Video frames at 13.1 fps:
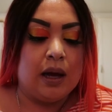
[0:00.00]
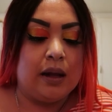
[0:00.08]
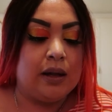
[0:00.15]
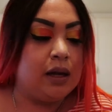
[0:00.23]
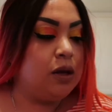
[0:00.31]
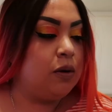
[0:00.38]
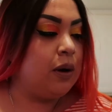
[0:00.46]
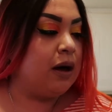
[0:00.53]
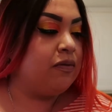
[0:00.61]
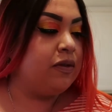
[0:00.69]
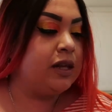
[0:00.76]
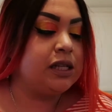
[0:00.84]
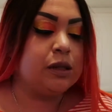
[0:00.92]
And then you
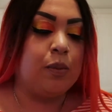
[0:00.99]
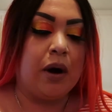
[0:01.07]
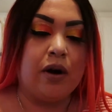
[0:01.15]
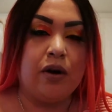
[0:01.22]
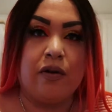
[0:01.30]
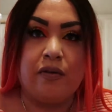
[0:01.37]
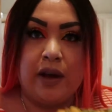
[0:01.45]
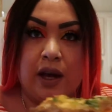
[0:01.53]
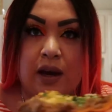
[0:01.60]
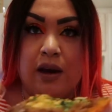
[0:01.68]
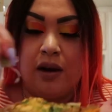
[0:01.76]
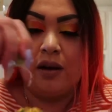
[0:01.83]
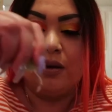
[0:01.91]
have this part over
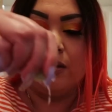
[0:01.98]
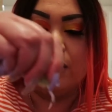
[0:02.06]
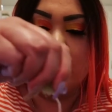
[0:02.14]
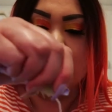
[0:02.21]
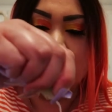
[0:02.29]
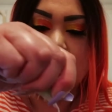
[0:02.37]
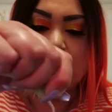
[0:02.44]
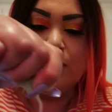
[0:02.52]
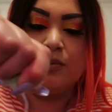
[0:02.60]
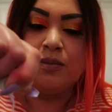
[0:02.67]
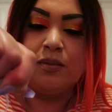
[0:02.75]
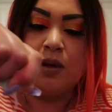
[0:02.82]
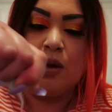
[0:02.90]
here.
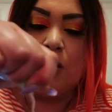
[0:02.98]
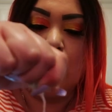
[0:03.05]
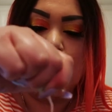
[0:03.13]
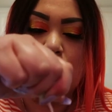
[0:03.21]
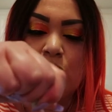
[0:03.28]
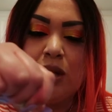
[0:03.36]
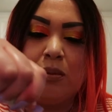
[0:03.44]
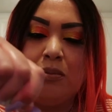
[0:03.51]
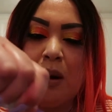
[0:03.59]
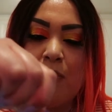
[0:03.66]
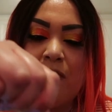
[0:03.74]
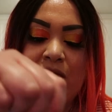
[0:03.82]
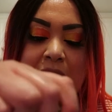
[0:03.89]
Oh shit,
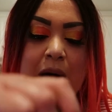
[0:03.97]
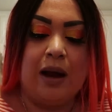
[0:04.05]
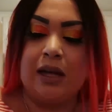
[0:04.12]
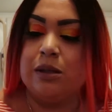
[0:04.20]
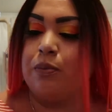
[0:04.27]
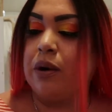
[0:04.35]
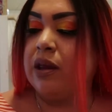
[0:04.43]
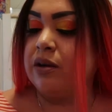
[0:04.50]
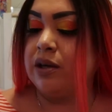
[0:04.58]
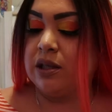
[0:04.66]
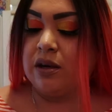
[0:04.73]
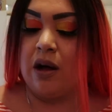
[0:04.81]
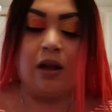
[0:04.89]
my badass brother
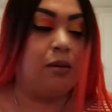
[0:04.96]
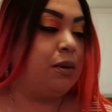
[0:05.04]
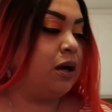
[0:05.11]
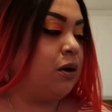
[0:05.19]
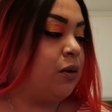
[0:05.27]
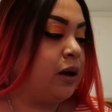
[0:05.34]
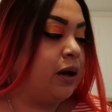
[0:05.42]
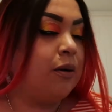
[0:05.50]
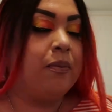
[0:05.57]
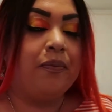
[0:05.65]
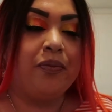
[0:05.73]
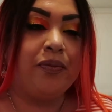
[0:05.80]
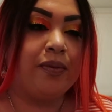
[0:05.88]
is calling me. Hold up.